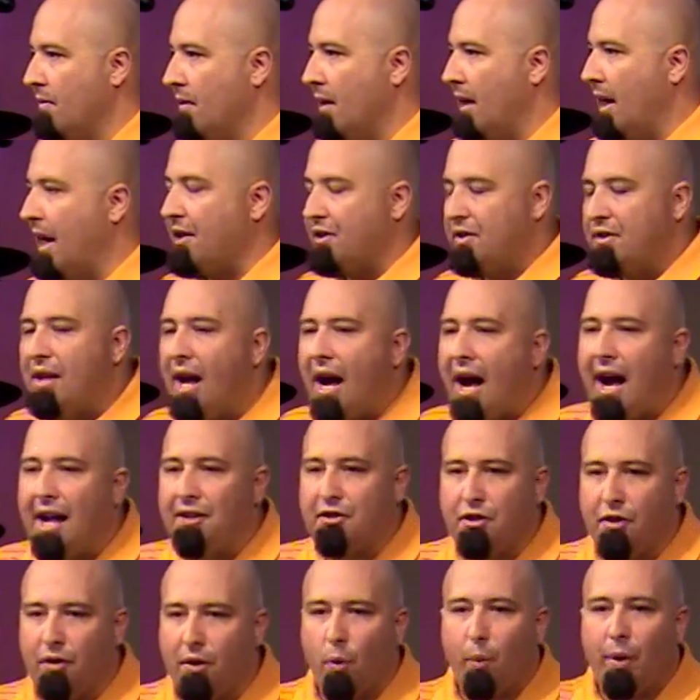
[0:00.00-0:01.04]
It's not
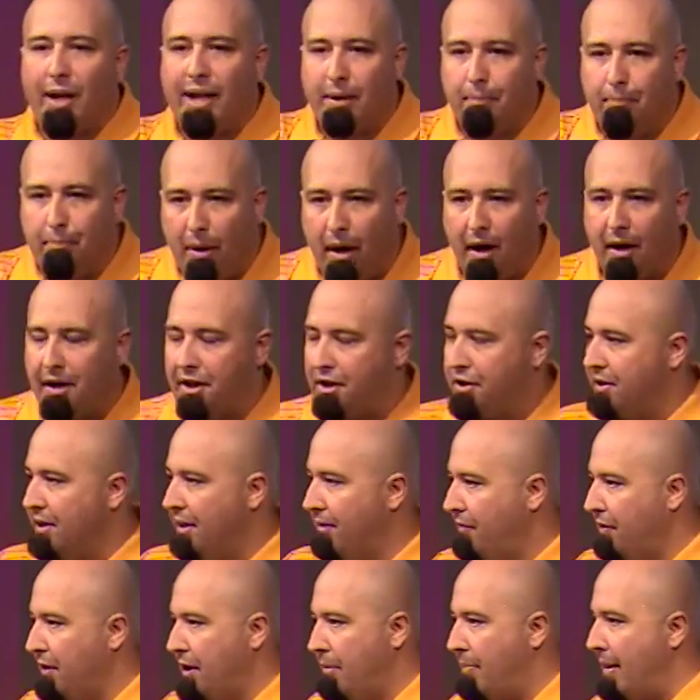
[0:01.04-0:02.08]
so that we can punish them
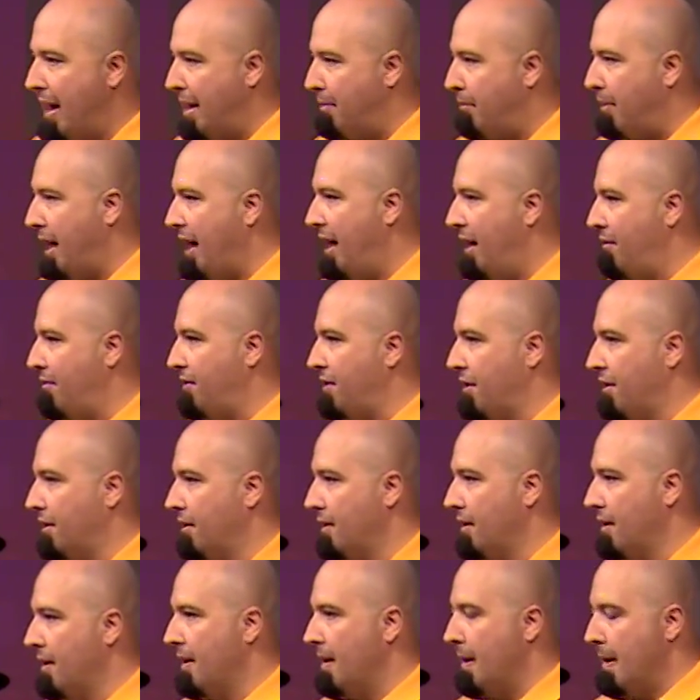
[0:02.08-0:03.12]
for their bad behavior.
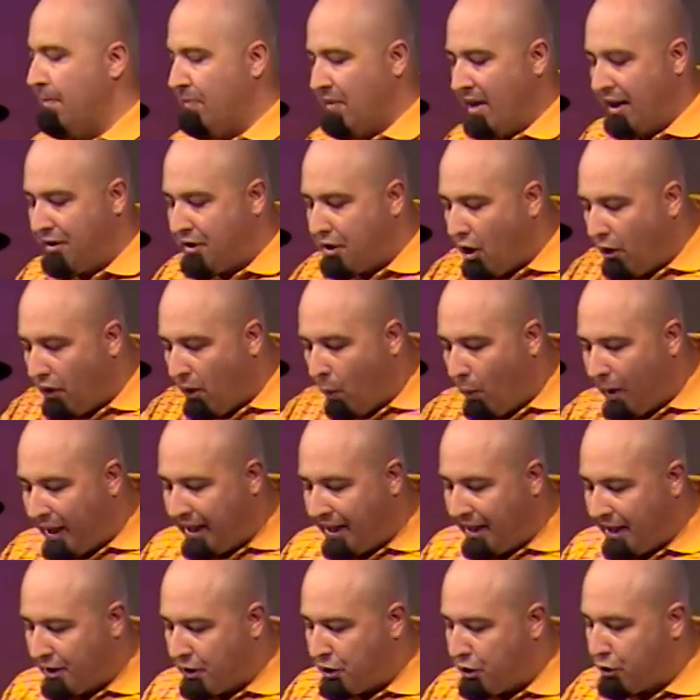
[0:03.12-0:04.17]
It's so that we
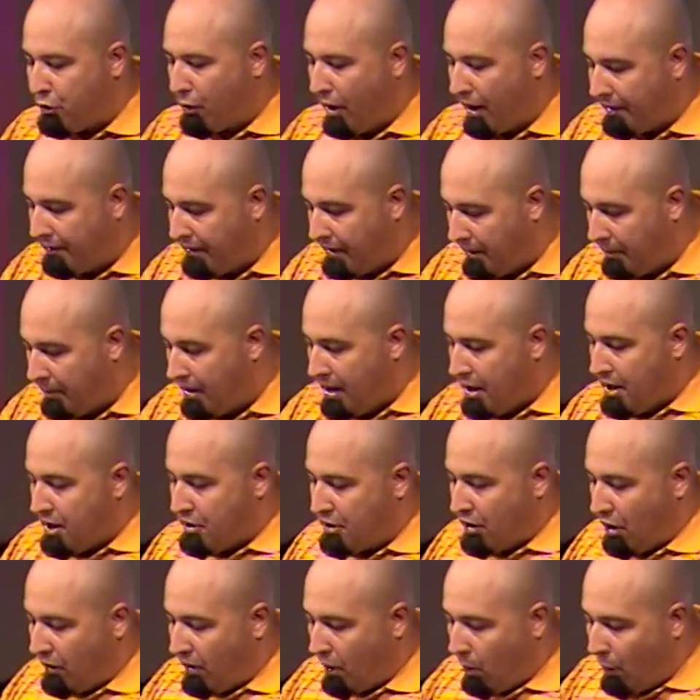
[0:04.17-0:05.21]
can instruct them,
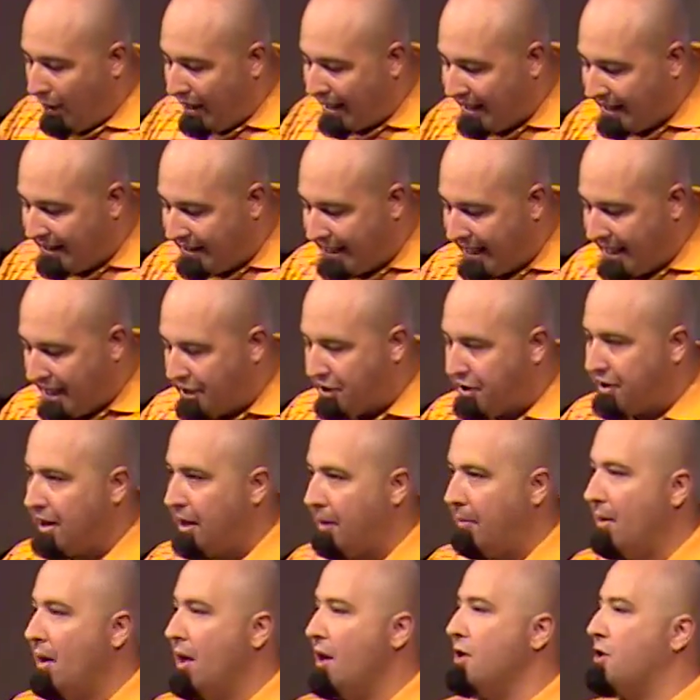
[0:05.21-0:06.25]
so that we can teach
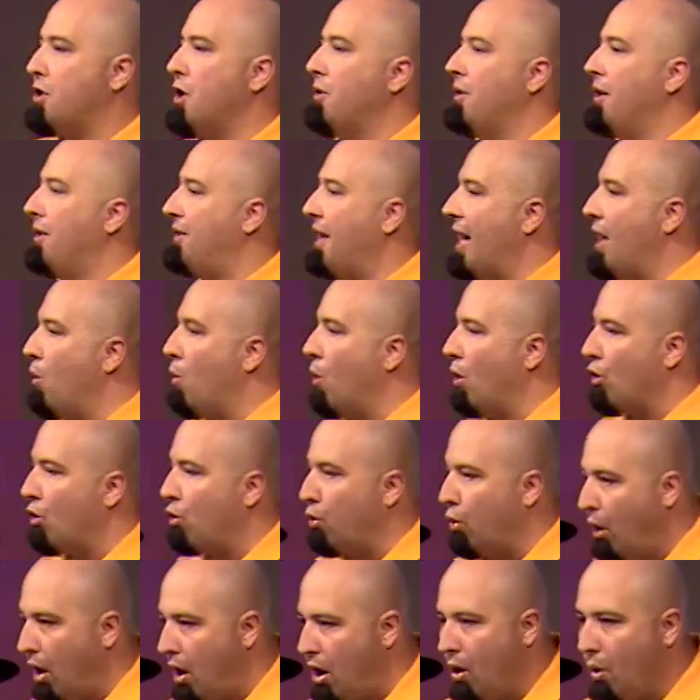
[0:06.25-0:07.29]
them, so that they will
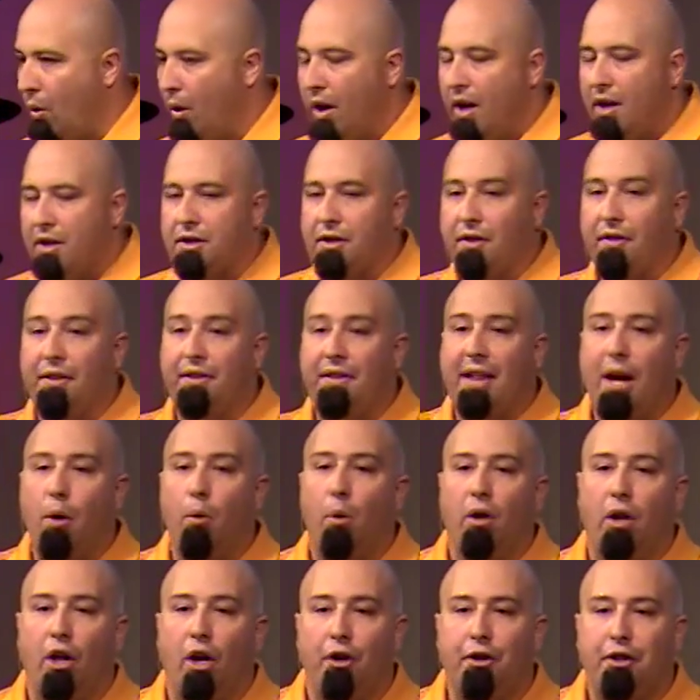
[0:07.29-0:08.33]
grow, so that they
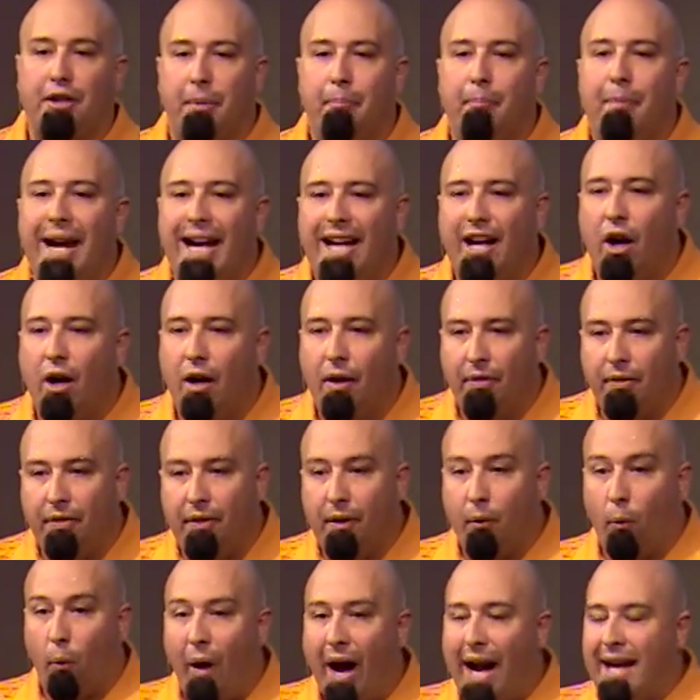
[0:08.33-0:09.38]
will learn to make the
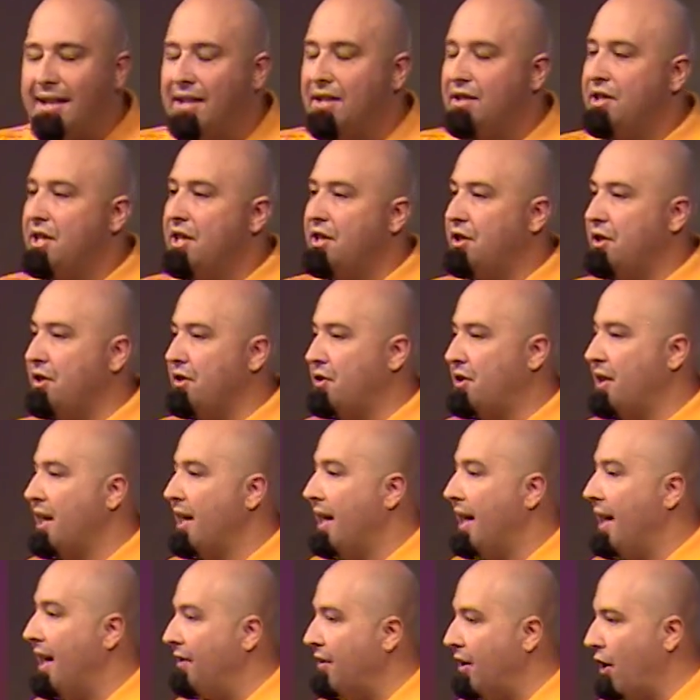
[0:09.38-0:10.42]
right decisions
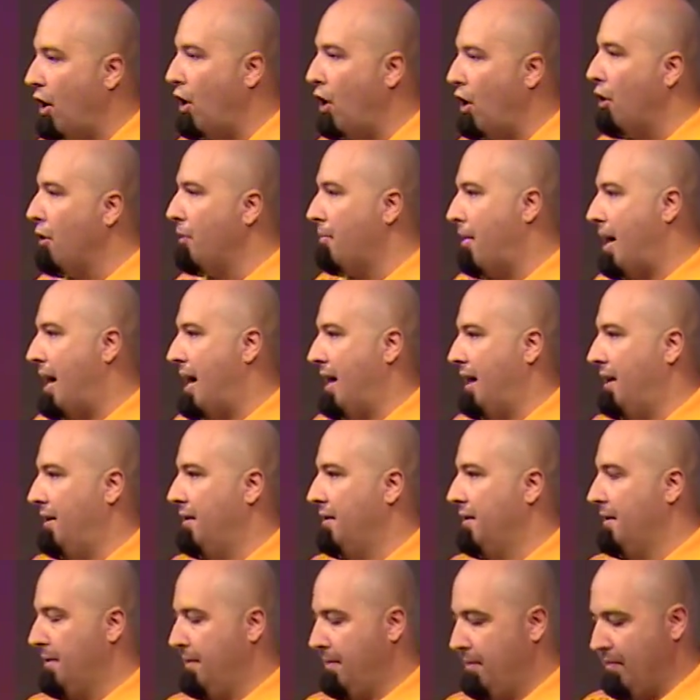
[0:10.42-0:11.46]
in their own mind,
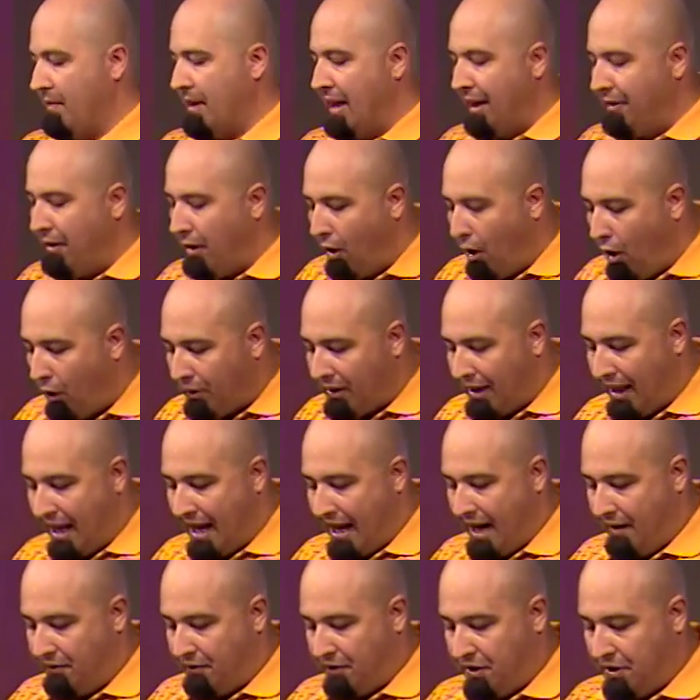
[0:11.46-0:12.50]
in their own
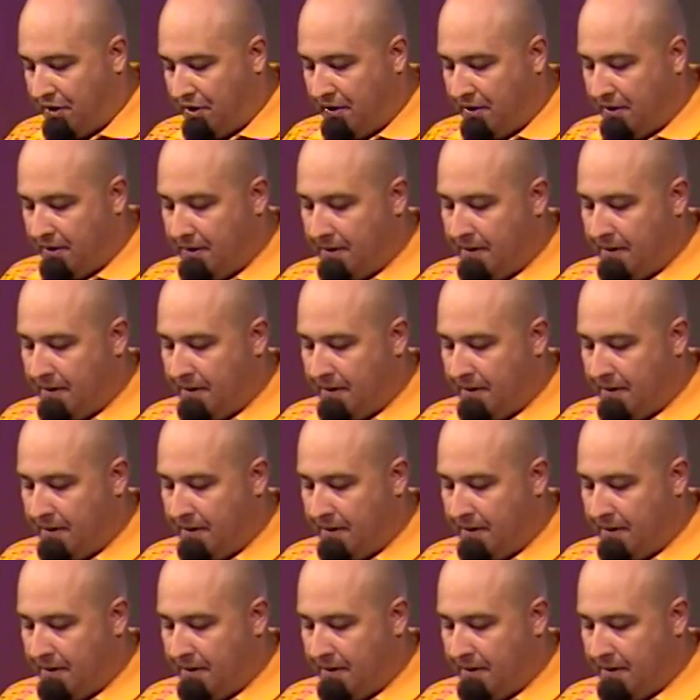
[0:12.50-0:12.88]
lives,